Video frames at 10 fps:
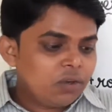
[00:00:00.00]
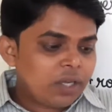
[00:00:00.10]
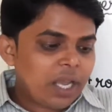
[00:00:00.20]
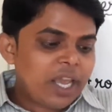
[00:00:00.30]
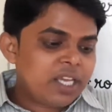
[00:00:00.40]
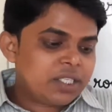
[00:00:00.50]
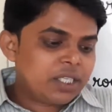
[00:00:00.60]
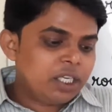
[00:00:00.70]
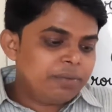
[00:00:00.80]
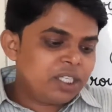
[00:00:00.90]
As
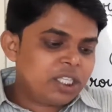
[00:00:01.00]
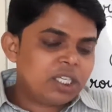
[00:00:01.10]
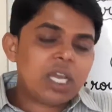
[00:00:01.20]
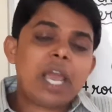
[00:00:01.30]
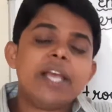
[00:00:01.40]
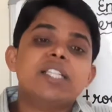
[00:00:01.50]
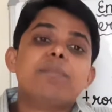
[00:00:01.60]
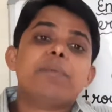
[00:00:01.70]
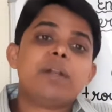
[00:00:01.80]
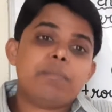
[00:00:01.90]
everything has a
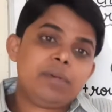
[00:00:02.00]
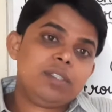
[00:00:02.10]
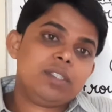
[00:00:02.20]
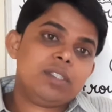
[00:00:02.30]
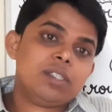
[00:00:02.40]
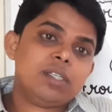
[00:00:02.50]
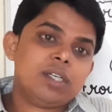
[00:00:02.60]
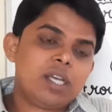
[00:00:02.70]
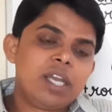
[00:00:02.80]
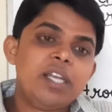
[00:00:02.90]
purpose.
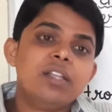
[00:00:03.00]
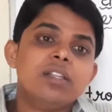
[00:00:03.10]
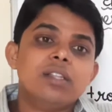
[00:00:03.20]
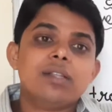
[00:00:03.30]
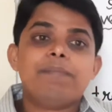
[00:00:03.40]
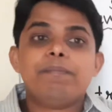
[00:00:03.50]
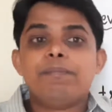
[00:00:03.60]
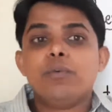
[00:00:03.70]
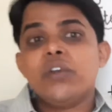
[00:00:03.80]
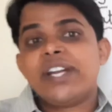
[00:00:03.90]
And the
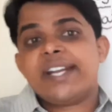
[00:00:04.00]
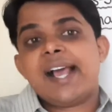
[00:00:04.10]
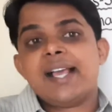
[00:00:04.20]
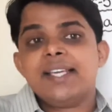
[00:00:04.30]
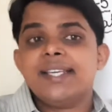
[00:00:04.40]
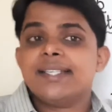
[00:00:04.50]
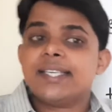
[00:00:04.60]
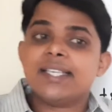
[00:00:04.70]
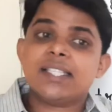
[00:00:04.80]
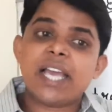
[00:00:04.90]
poet again
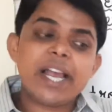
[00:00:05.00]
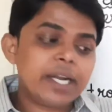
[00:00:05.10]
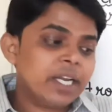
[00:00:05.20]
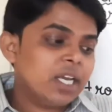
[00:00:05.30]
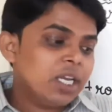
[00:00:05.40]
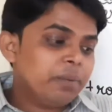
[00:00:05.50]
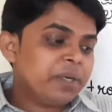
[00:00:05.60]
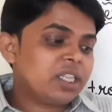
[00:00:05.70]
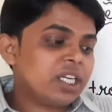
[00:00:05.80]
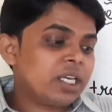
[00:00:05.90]
says that
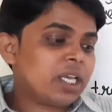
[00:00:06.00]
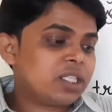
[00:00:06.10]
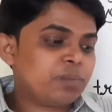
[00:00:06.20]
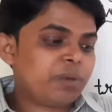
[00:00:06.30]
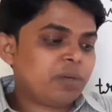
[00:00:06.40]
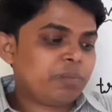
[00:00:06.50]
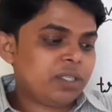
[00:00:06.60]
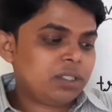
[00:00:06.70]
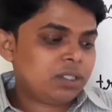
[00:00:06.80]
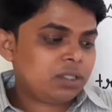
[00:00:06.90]
everything has
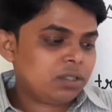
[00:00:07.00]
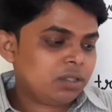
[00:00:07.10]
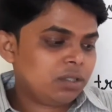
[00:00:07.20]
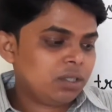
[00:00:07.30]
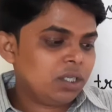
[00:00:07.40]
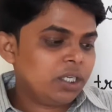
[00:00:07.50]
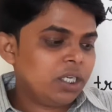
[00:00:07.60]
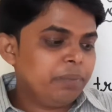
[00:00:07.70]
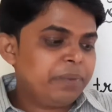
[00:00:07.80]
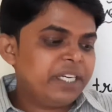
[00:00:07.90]
purpose.
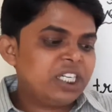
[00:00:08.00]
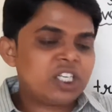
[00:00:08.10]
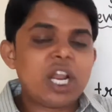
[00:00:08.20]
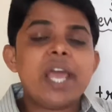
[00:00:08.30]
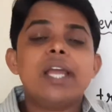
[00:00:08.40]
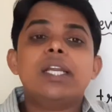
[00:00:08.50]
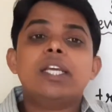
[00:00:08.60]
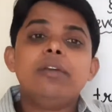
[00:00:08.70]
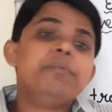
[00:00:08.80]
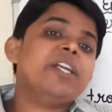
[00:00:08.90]
Every trial,
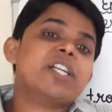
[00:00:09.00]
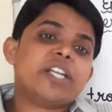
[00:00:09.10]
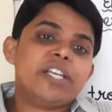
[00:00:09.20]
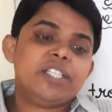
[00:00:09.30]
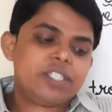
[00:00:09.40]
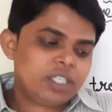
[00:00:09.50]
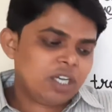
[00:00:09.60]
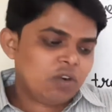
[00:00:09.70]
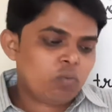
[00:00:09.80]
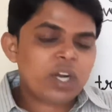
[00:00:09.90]
every test,
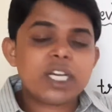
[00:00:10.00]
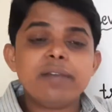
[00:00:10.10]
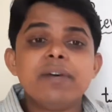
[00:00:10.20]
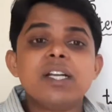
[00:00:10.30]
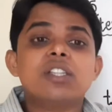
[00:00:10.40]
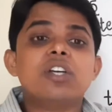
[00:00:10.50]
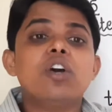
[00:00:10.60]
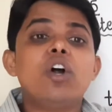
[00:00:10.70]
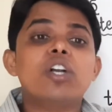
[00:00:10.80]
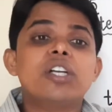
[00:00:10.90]
whatever the
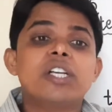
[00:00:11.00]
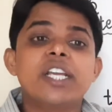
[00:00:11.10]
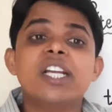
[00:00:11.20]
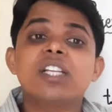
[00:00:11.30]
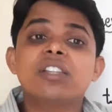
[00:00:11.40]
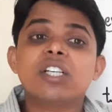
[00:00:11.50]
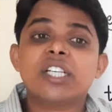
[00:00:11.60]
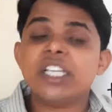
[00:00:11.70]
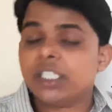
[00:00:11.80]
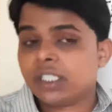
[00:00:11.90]
God take the
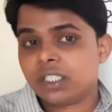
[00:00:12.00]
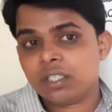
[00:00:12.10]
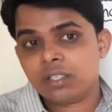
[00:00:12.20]
test,